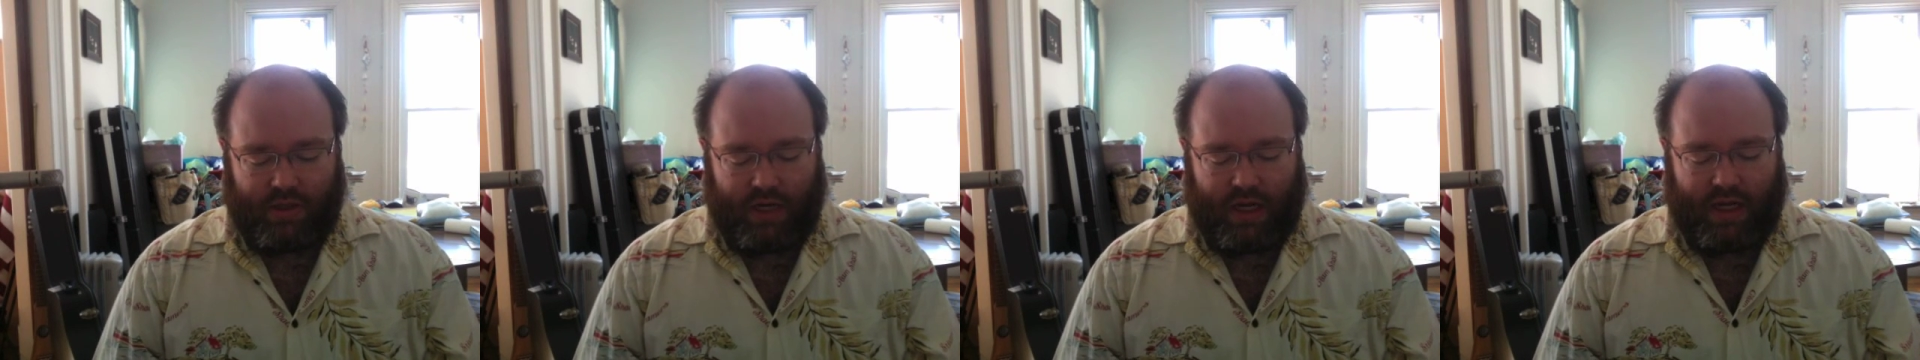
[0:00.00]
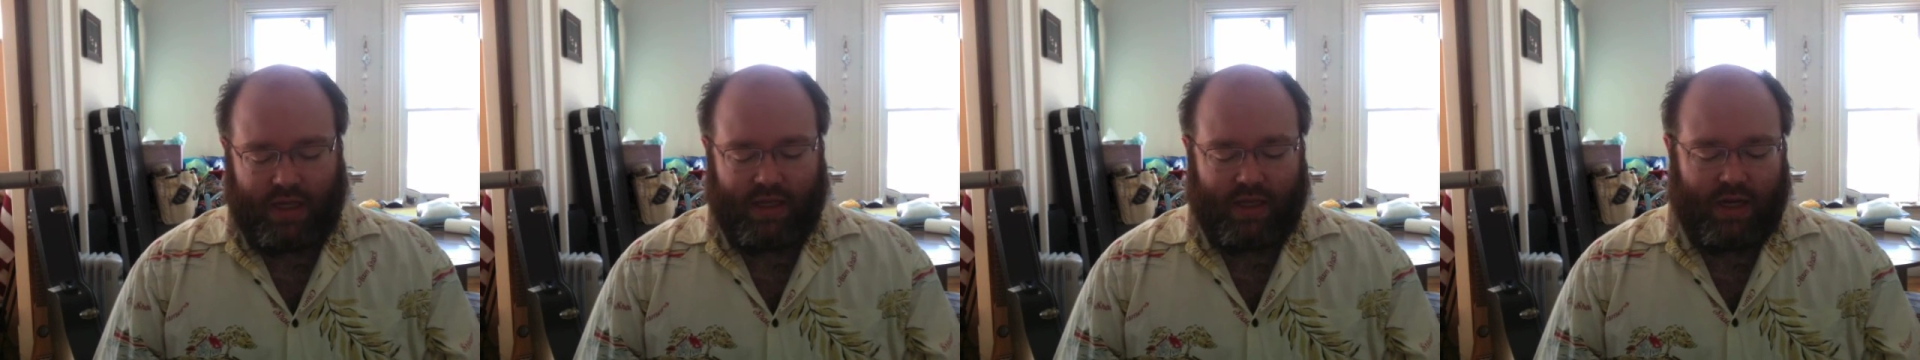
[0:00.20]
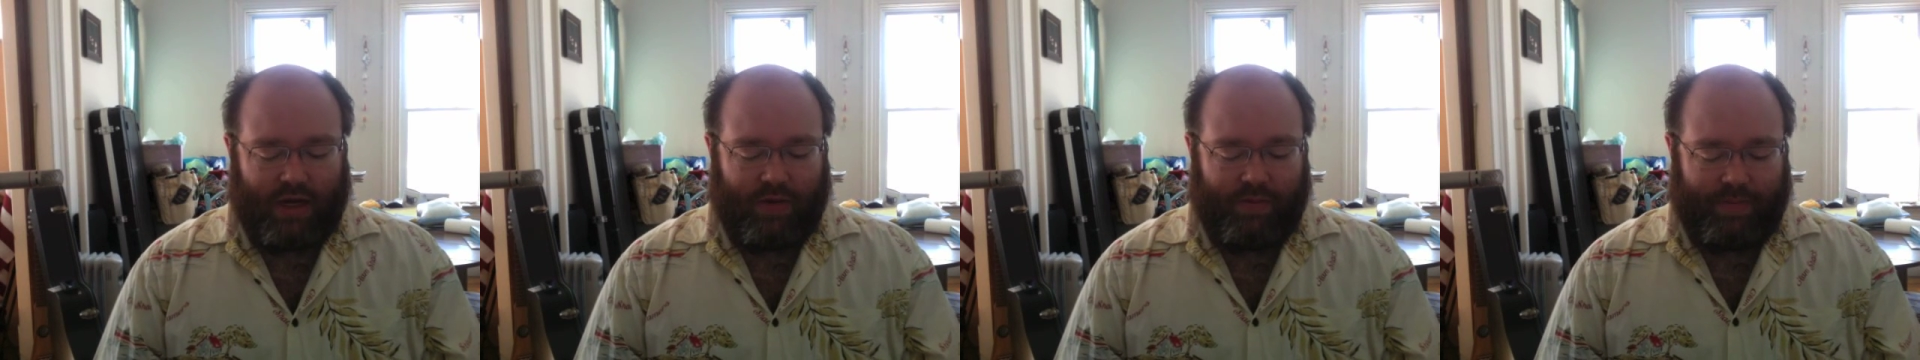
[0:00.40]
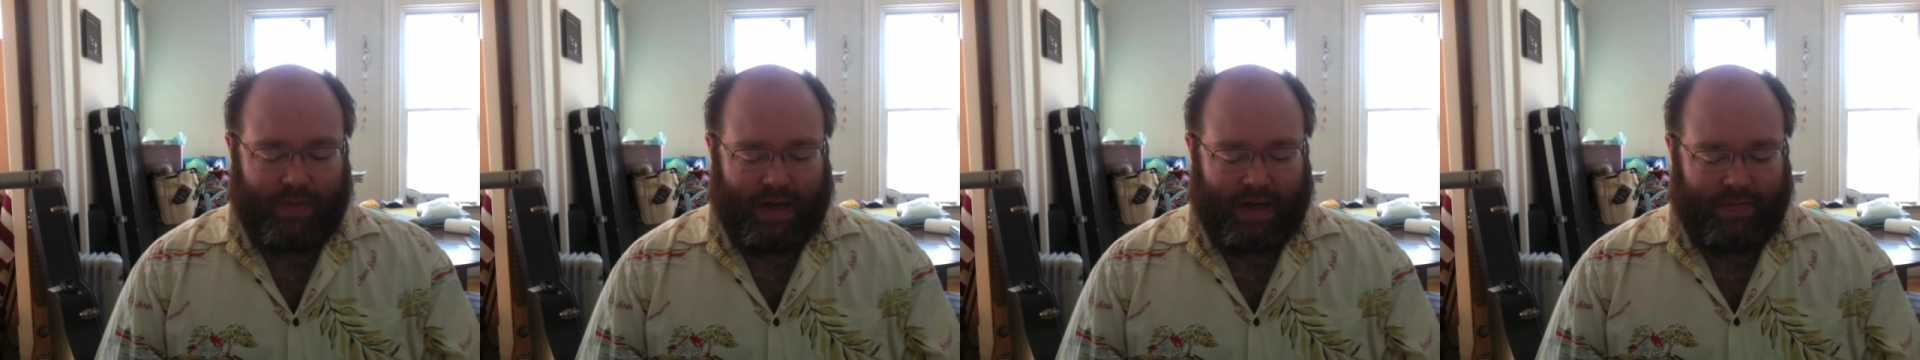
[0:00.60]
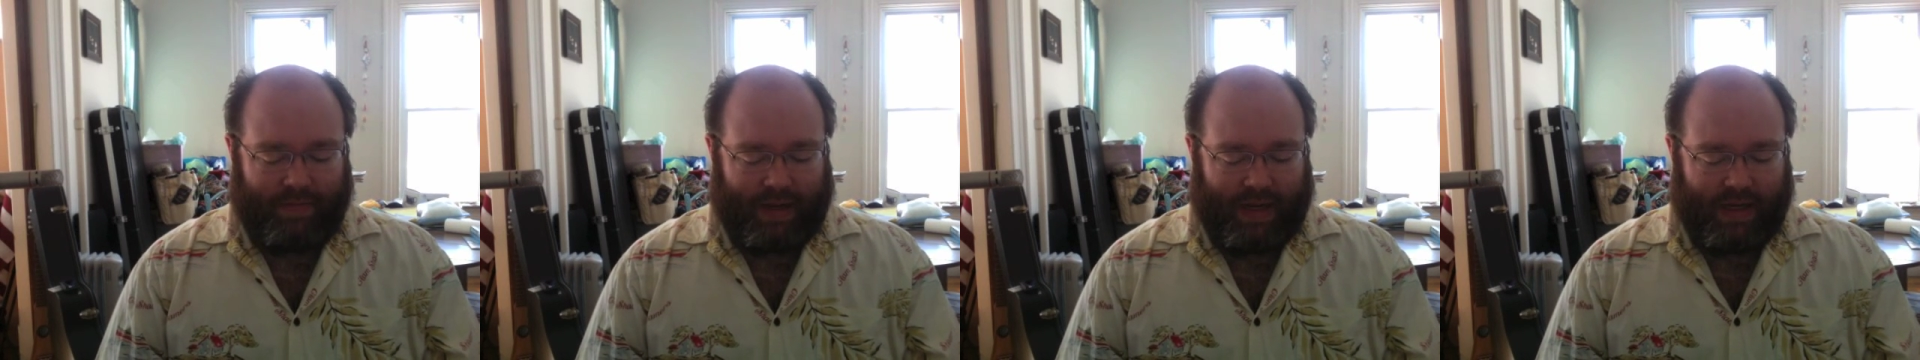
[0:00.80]
I thought it
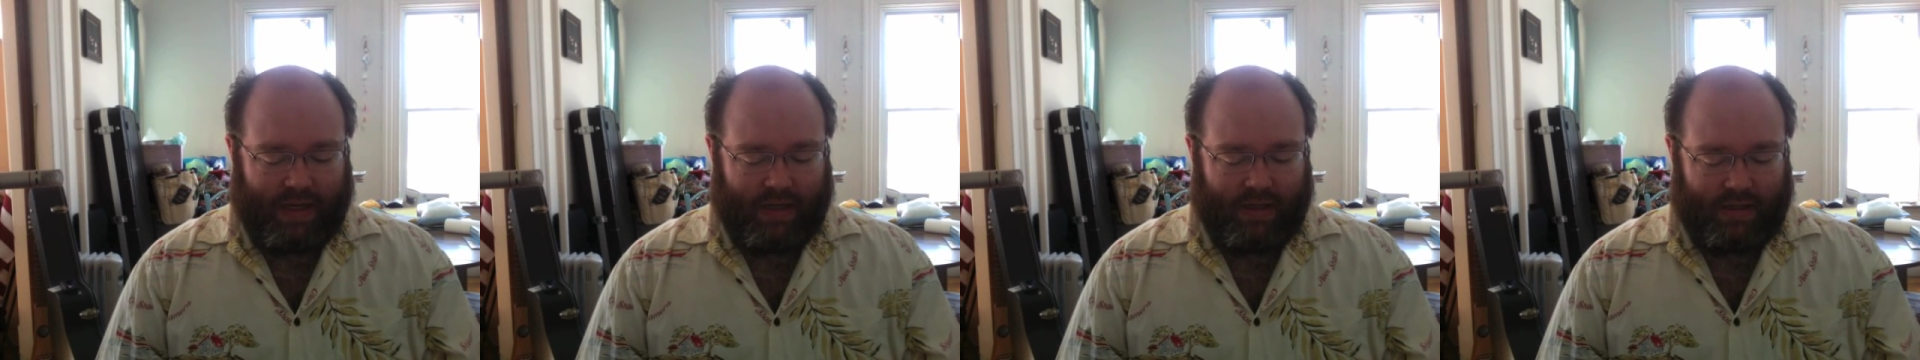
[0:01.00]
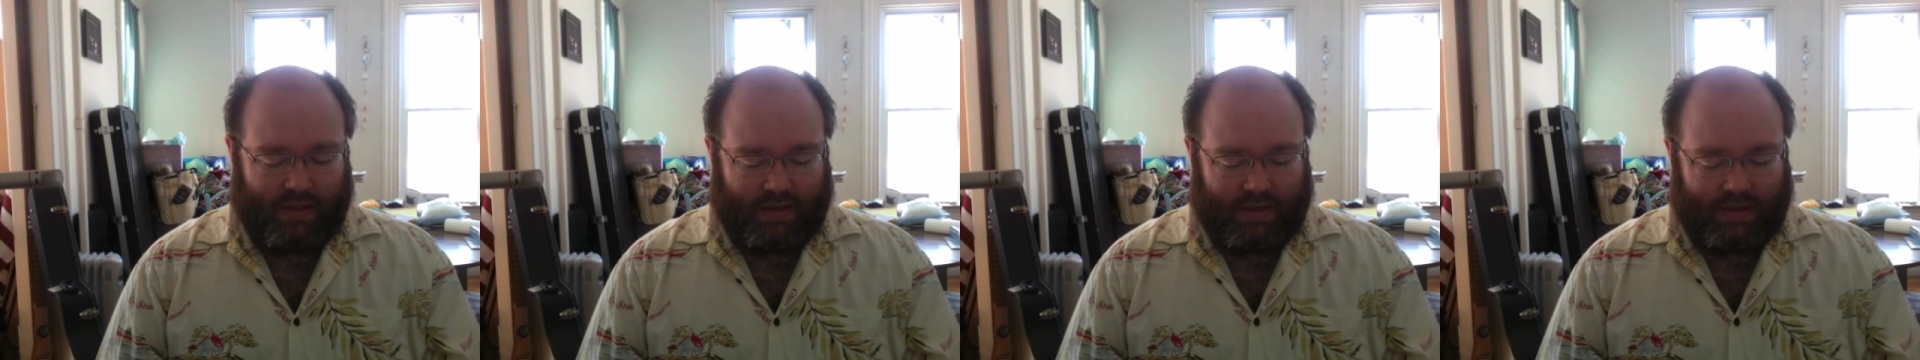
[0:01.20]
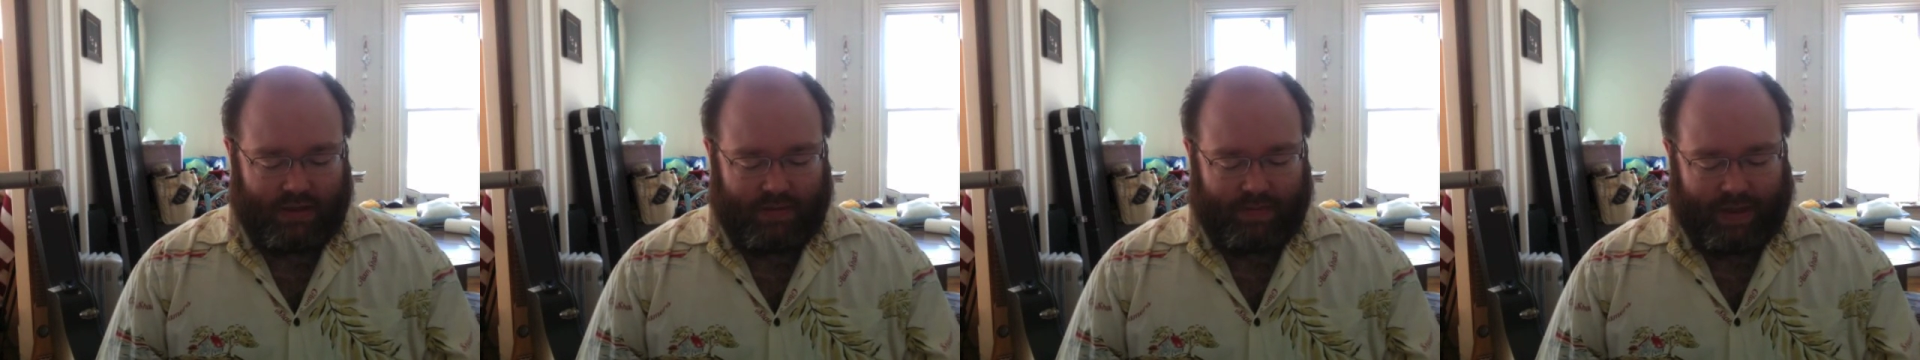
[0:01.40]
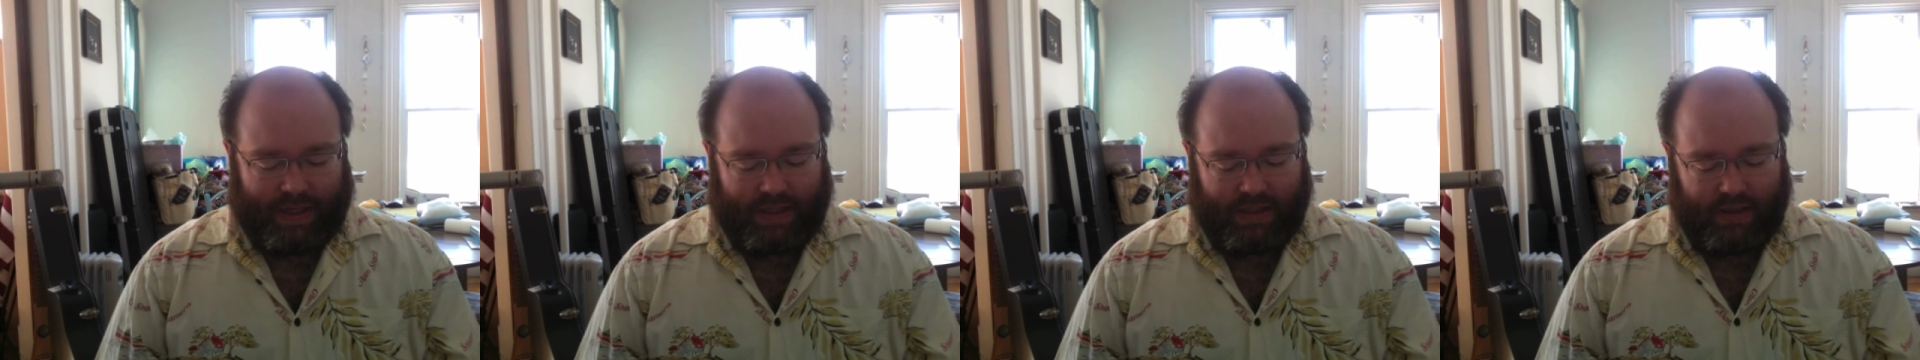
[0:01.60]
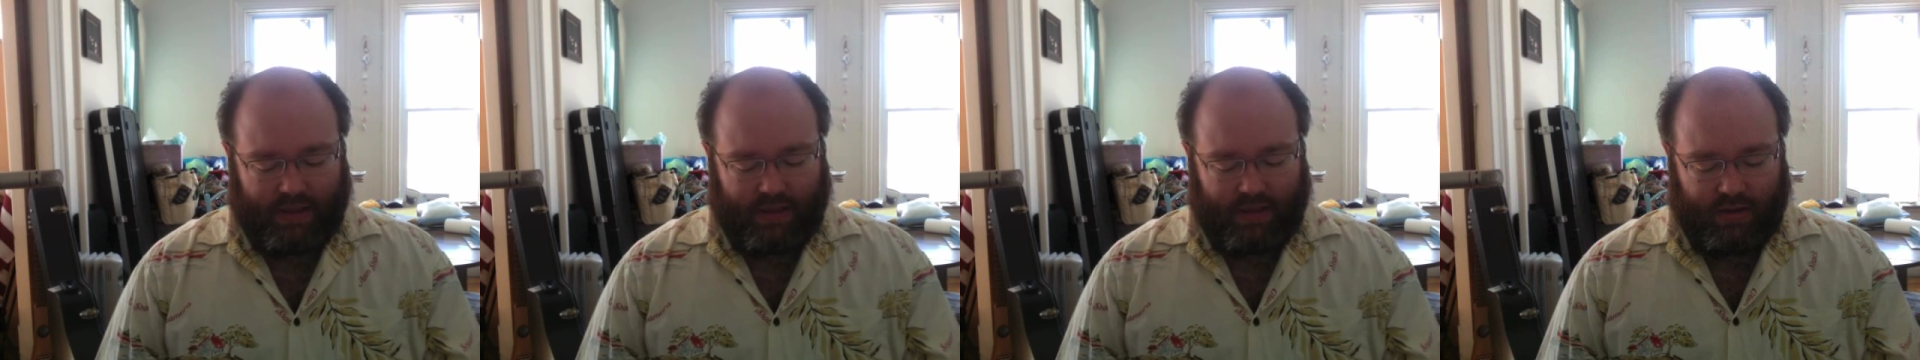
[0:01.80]
might make it a little
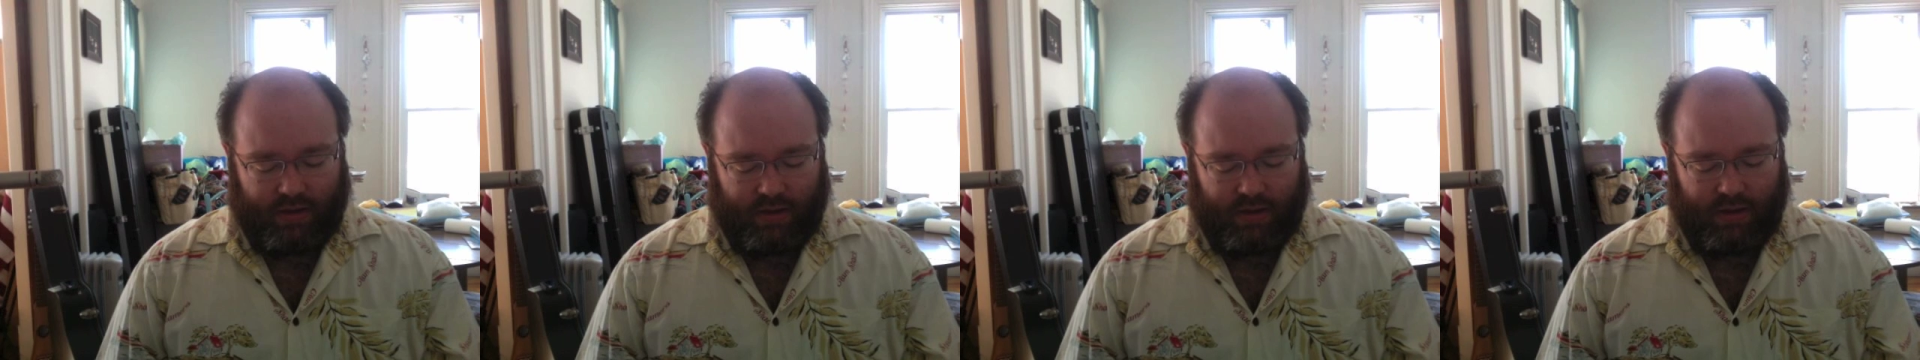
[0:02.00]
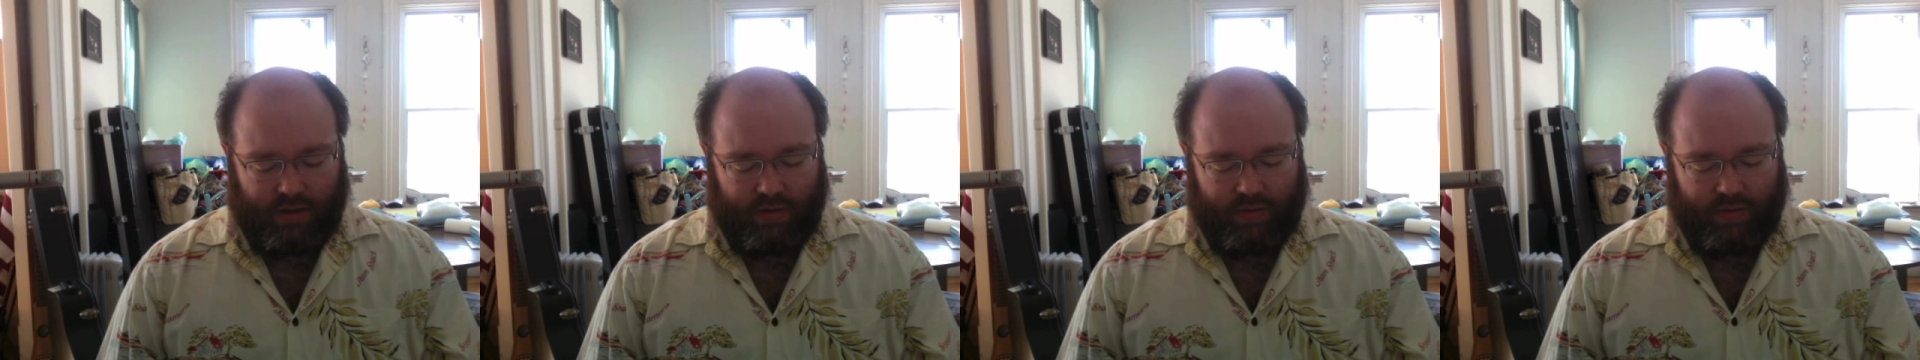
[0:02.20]
spicier,